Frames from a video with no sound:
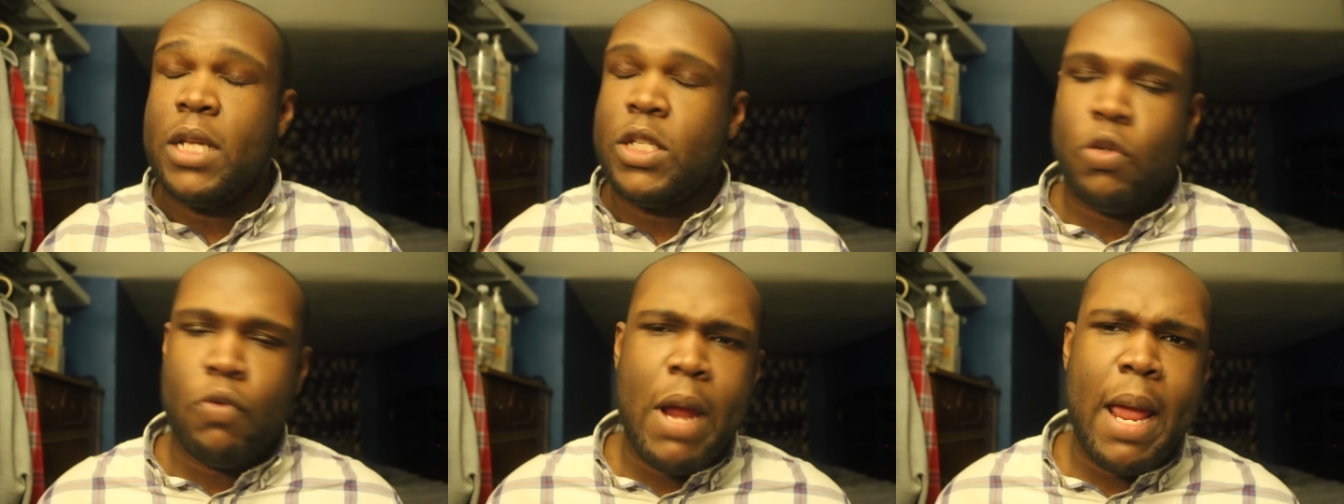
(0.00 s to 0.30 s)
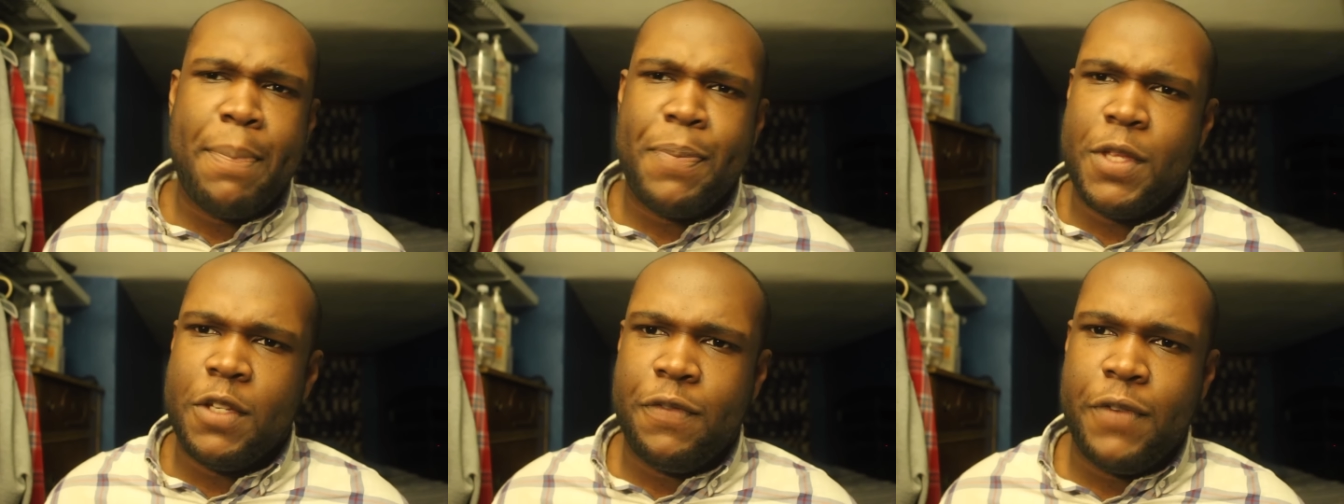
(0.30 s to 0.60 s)
and to
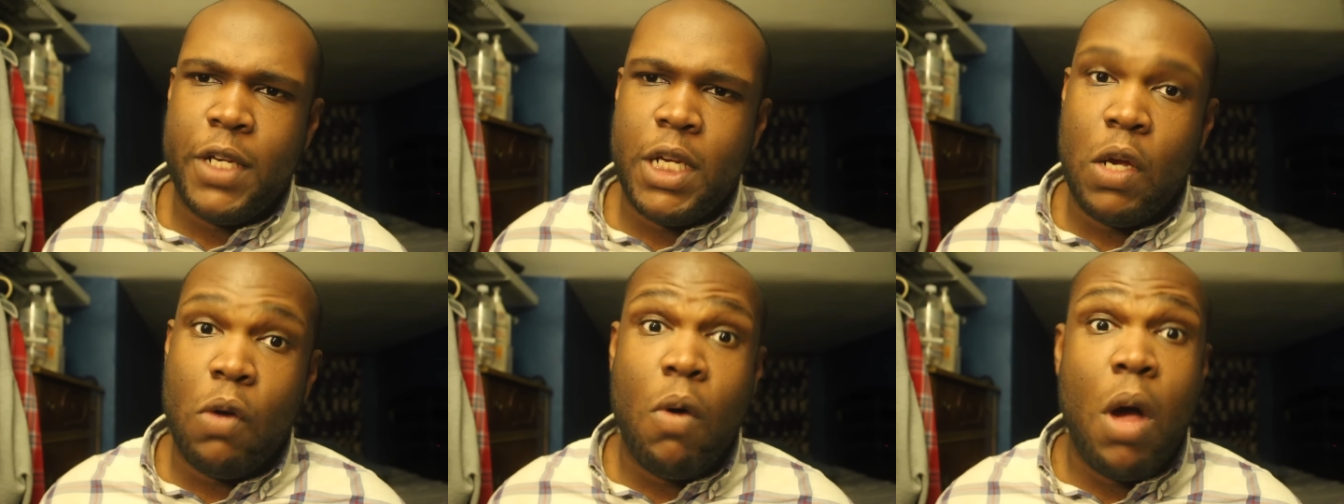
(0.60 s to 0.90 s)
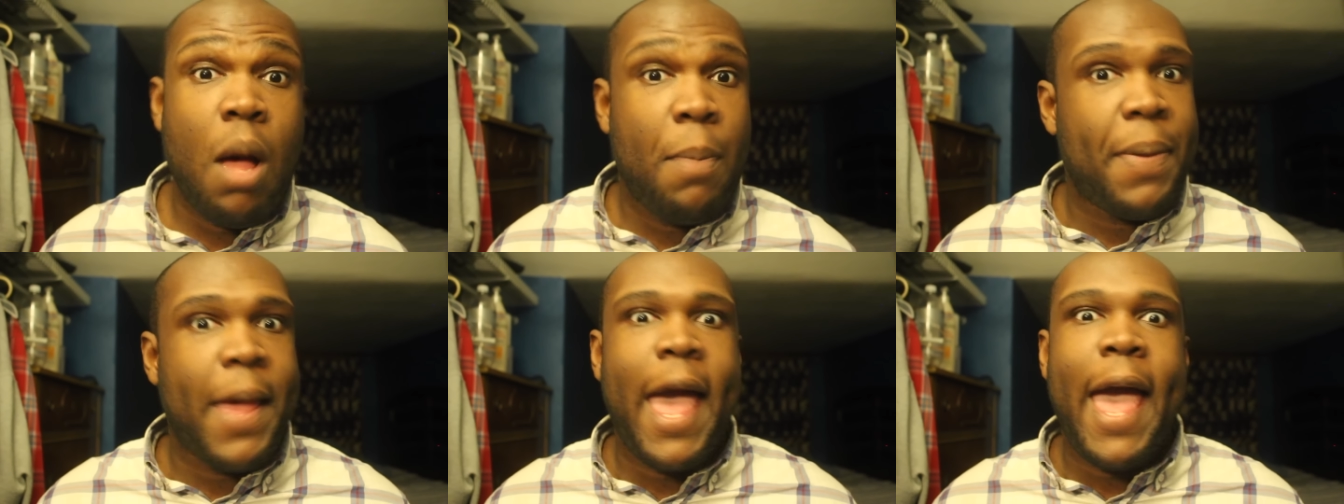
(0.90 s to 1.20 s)
wrap this video
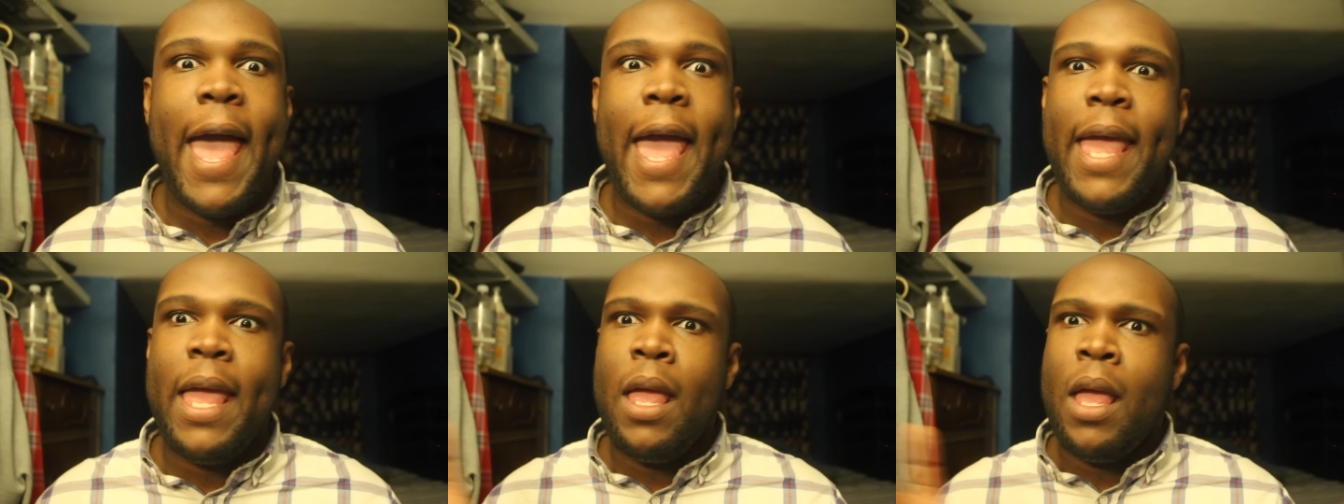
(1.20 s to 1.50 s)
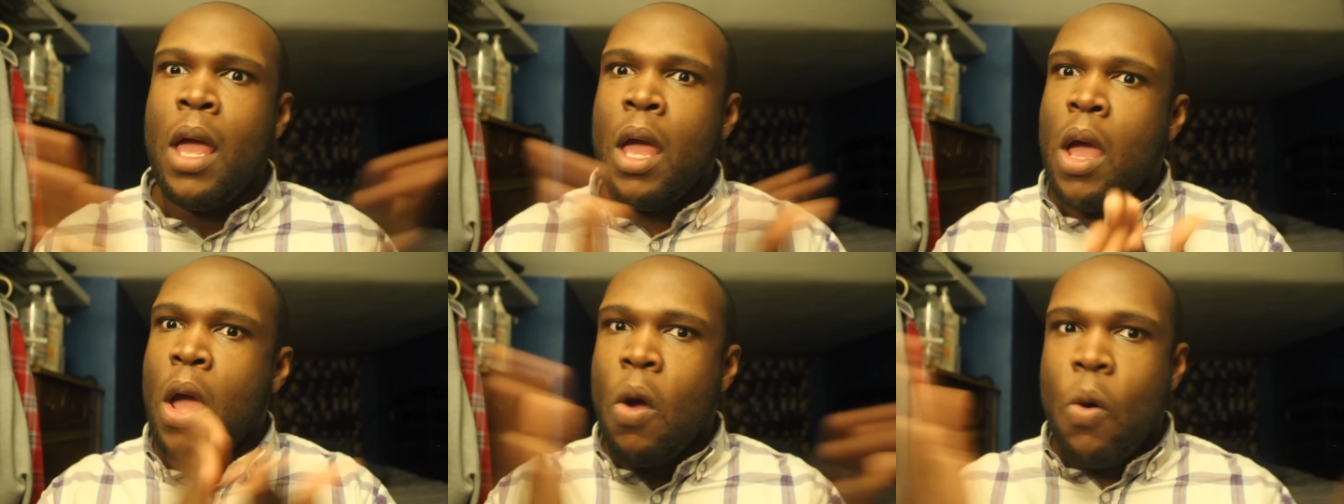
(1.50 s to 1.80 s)
up,
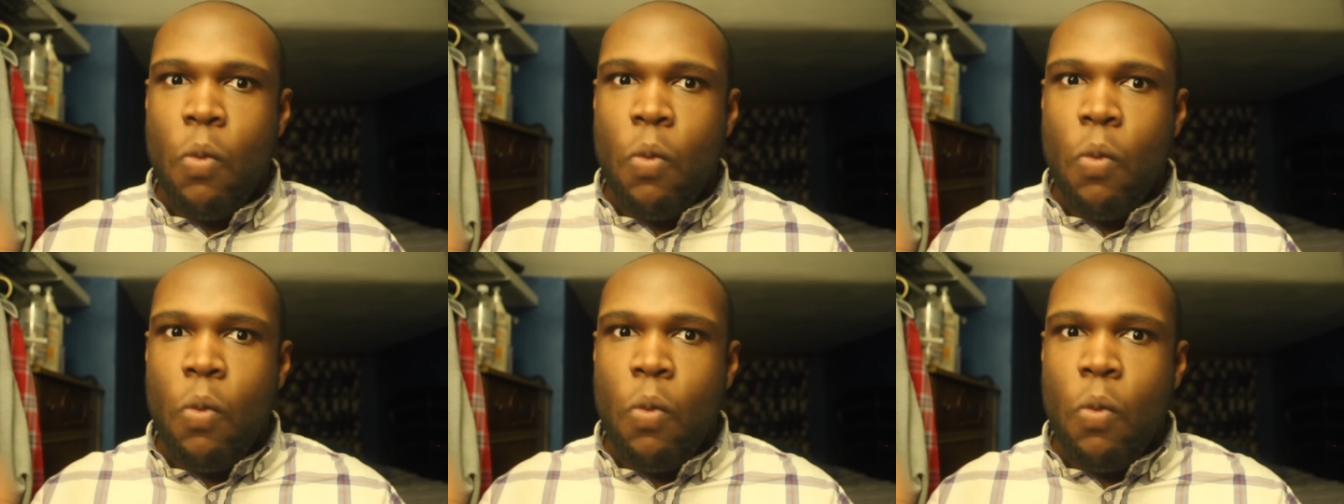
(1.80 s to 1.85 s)
hey,